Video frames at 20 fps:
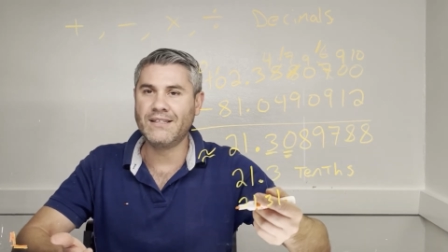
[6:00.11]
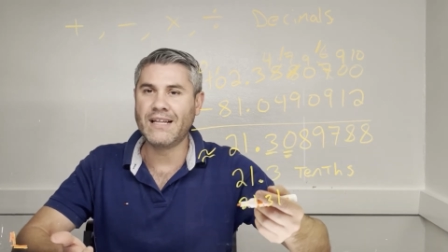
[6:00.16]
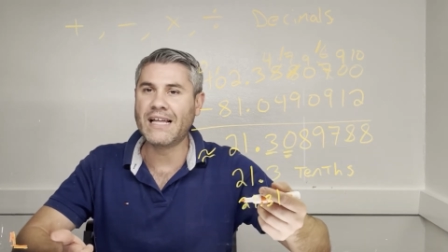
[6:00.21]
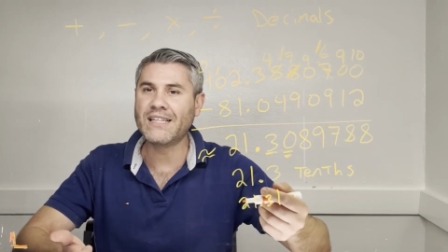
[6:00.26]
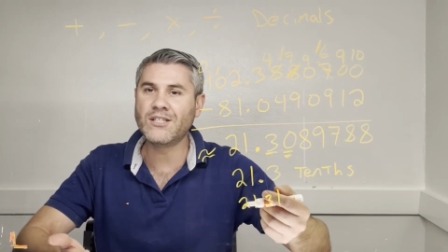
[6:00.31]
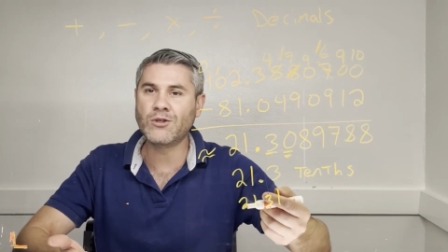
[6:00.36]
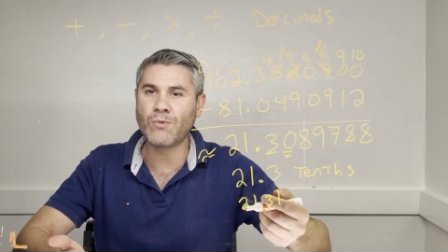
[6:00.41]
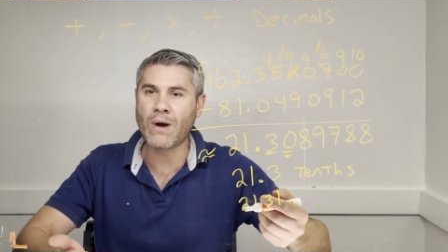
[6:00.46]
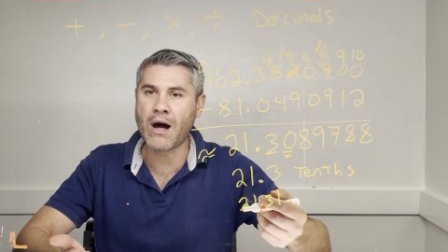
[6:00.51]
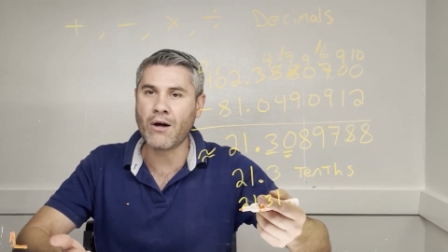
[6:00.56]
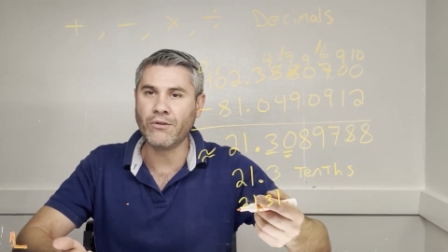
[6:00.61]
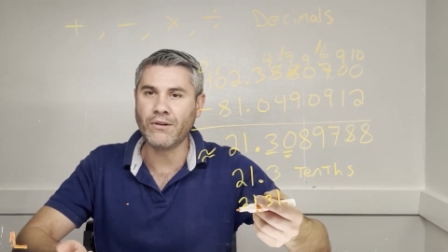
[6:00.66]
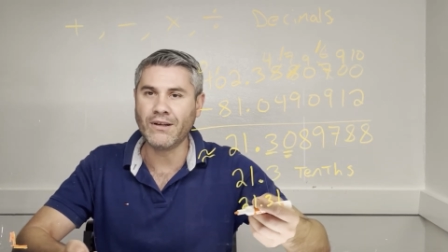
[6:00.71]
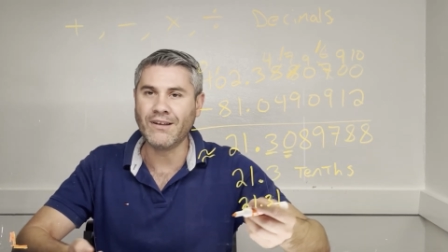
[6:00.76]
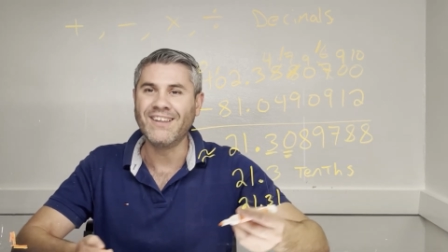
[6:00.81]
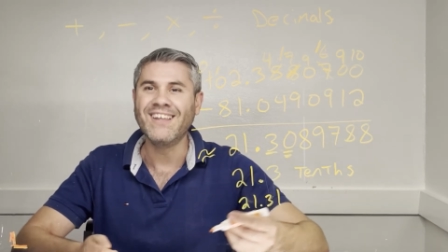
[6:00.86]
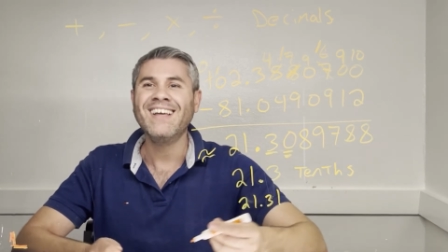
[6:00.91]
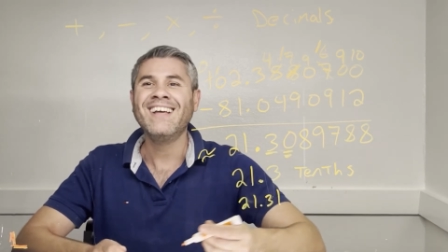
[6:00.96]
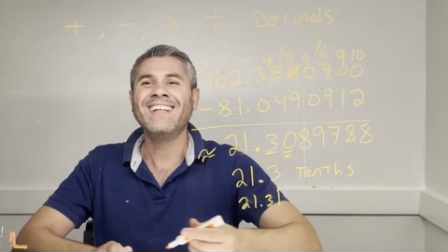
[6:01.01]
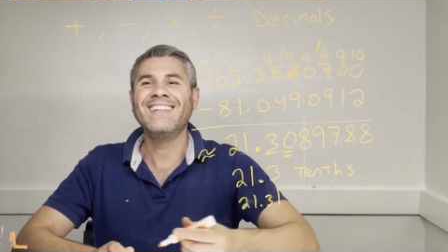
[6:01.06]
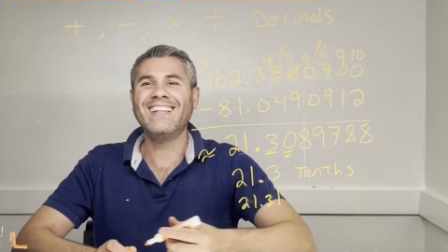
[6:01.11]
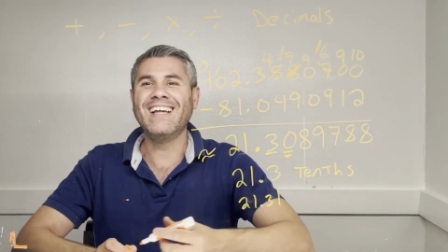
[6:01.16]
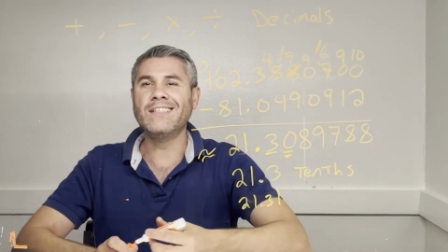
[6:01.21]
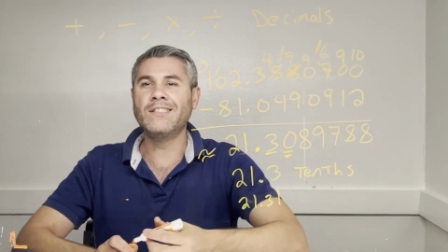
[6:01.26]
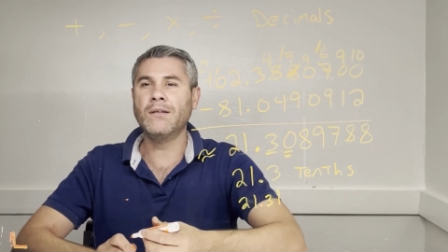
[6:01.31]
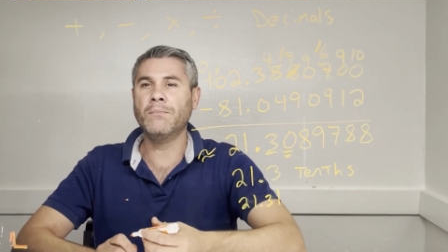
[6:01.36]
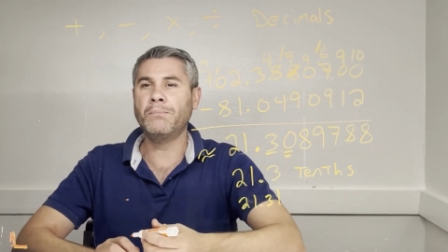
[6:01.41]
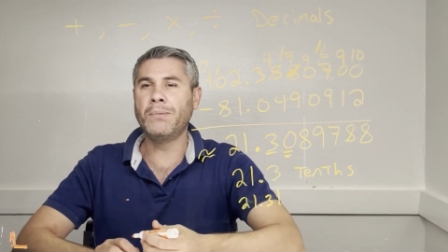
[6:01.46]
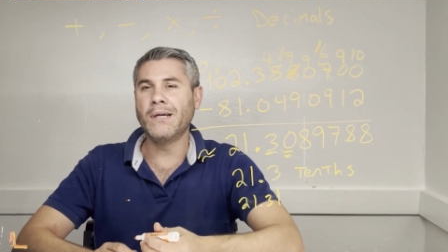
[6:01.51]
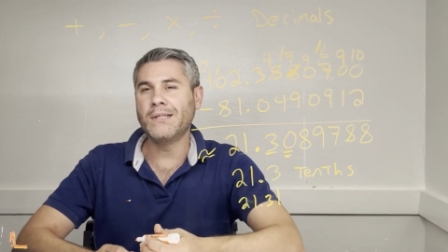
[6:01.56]
That's rounding. That's
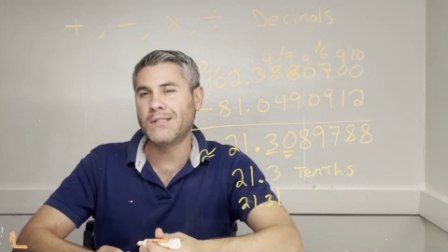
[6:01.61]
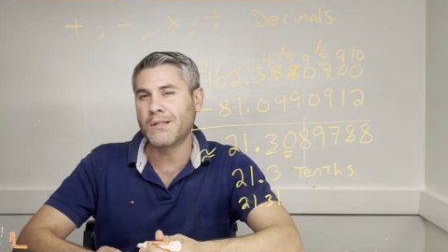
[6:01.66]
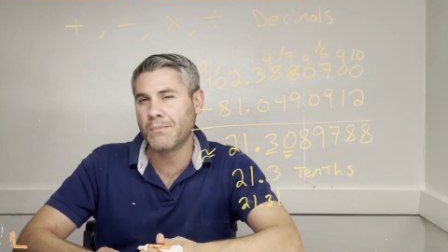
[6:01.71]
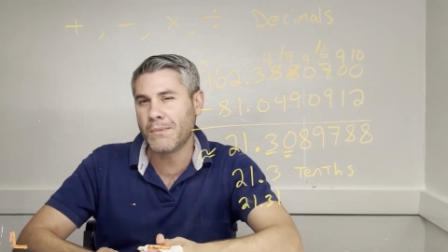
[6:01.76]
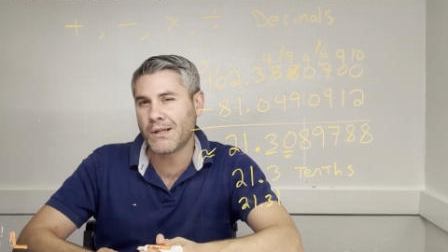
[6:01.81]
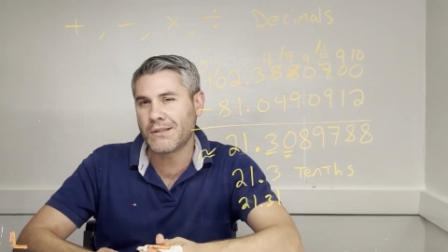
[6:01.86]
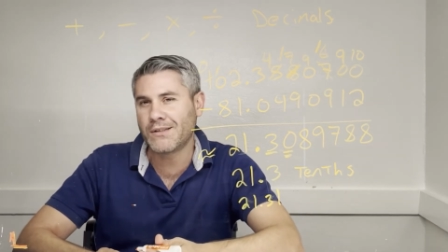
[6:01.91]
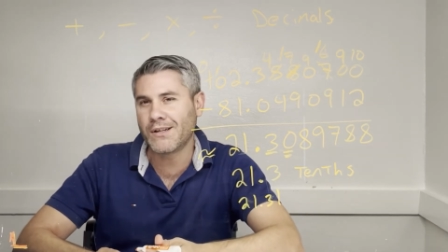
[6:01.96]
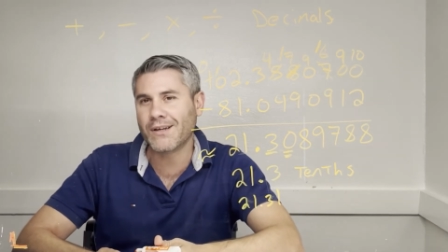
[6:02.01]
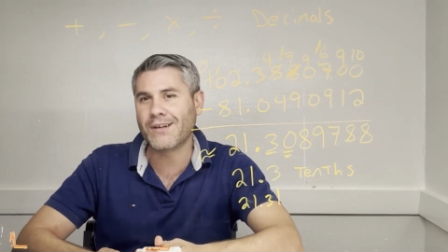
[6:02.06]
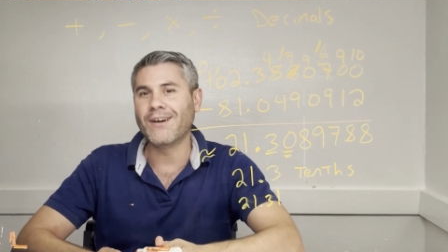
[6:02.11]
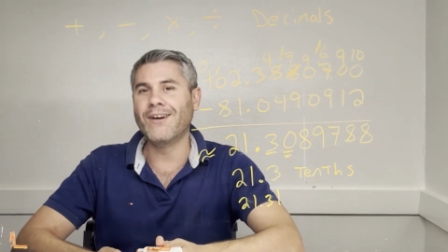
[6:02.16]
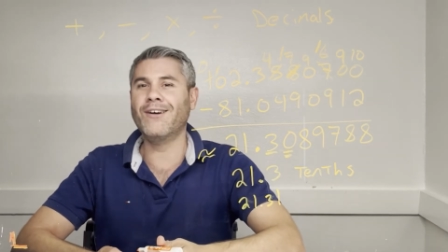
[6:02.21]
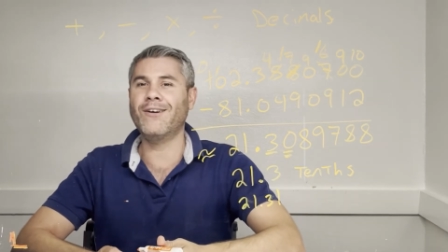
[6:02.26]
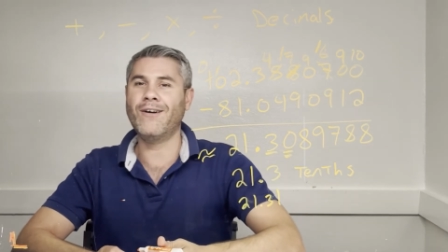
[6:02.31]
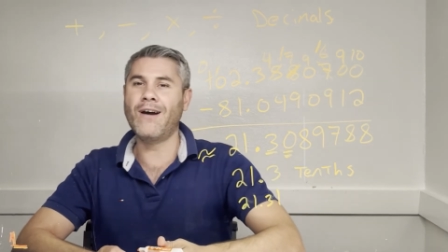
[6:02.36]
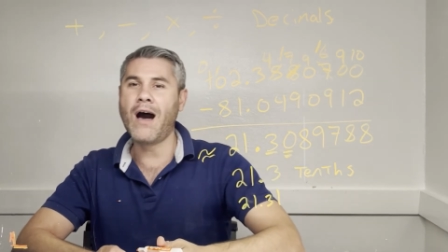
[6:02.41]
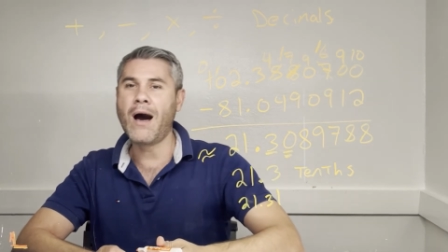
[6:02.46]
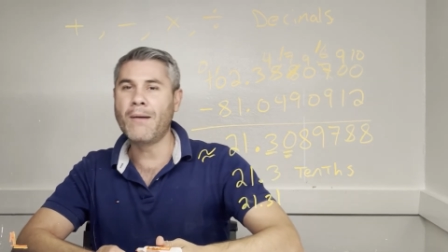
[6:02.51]
the pessimistic or